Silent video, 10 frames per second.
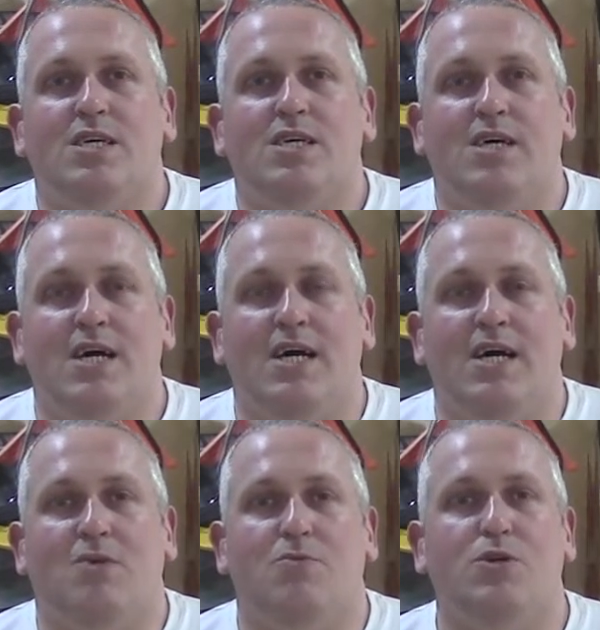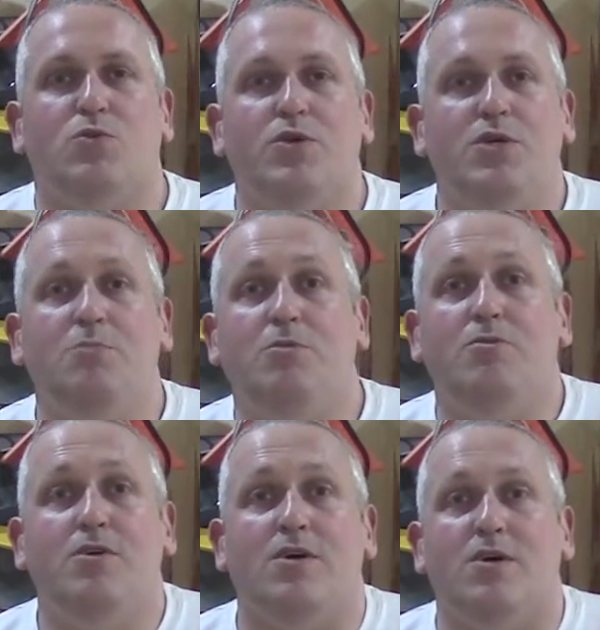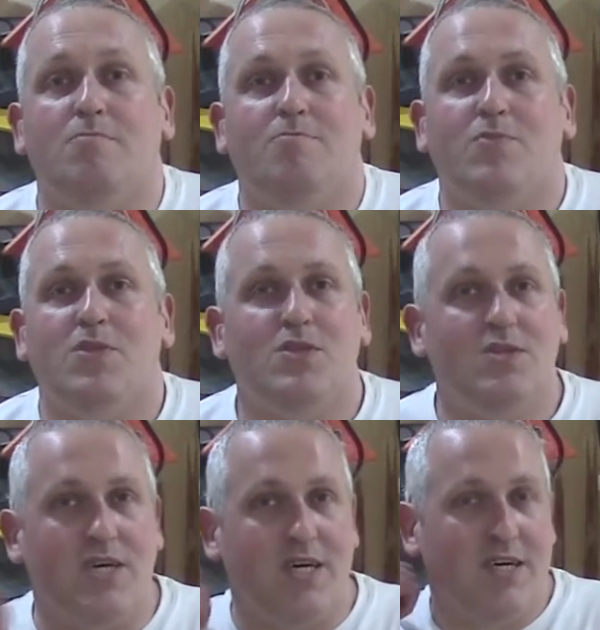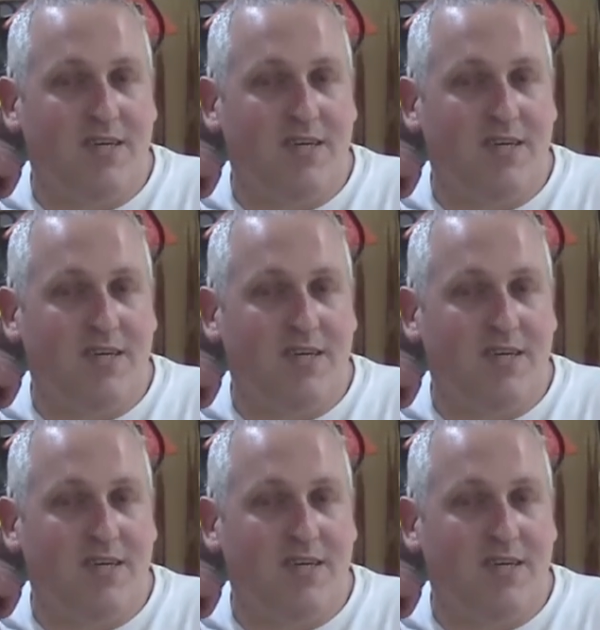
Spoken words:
and which one you prefer. So